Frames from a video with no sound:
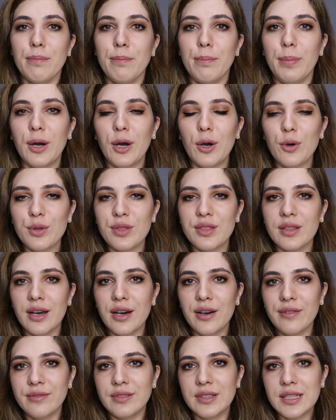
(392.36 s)
both
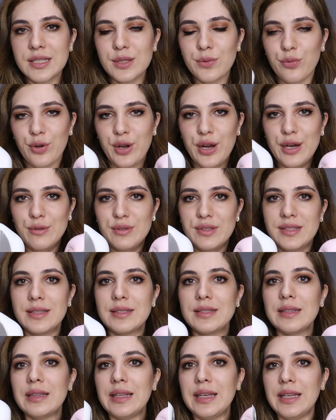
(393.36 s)
of these
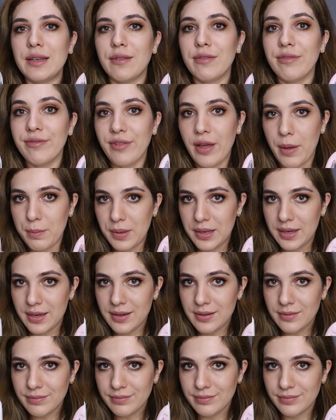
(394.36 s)
fragrances lean
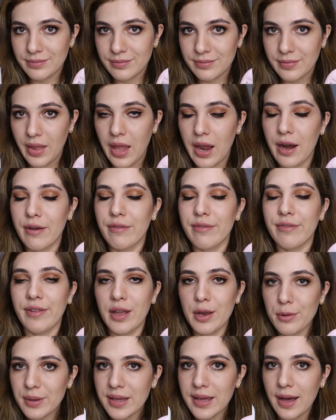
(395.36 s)
feminine they are
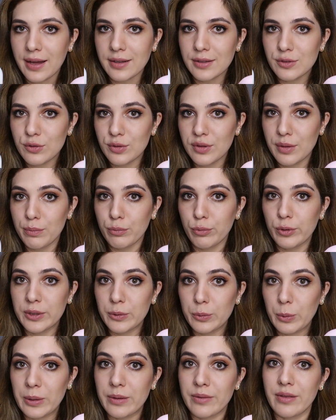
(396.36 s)
very young to the
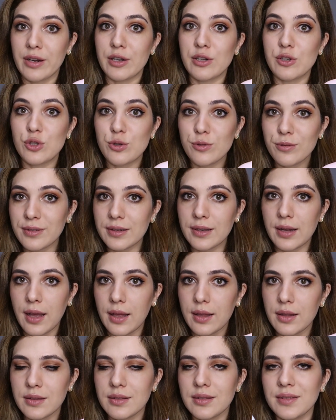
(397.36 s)
point where they are
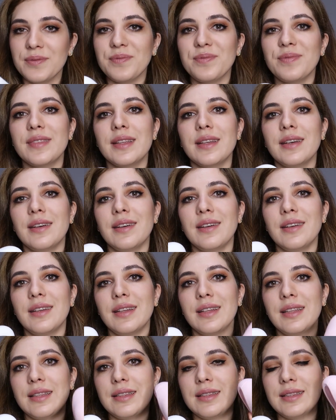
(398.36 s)
juvenile
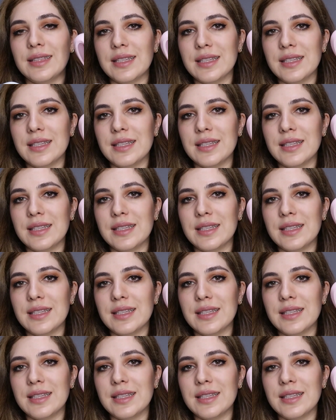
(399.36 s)
uh,